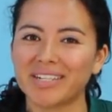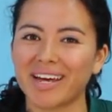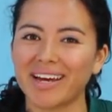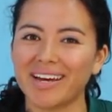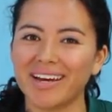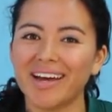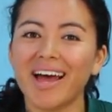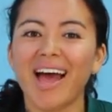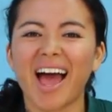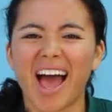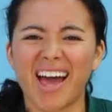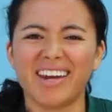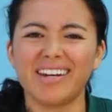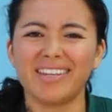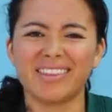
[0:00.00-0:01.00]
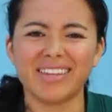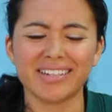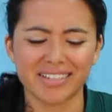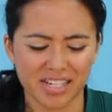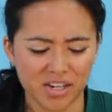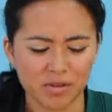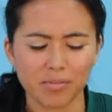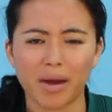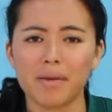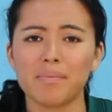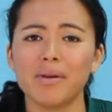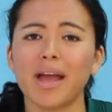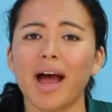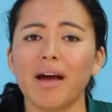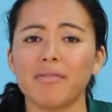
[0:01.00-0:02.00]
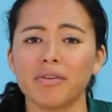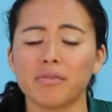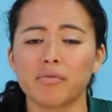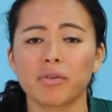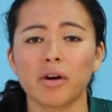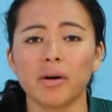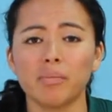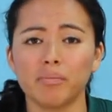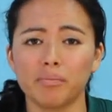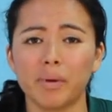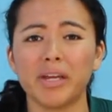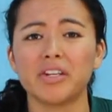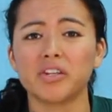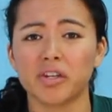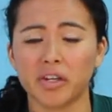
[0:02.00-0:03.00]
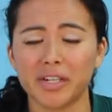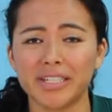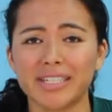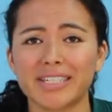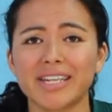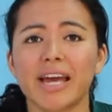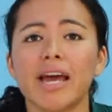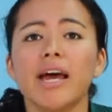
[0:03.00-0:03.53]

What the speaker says: added things that you might be having from baked goods.